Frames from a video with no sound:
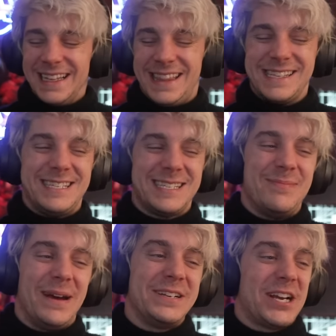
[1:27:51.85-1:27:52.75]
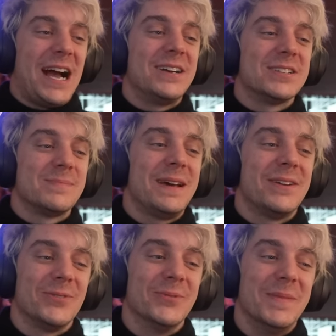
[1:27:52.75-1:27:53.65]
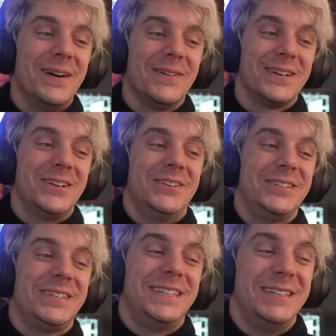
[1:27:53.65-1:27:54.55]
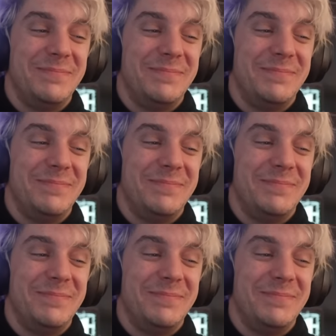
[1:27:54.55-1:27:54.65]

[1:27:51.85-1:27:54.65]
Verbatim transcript: This is my child's bedroom. How good could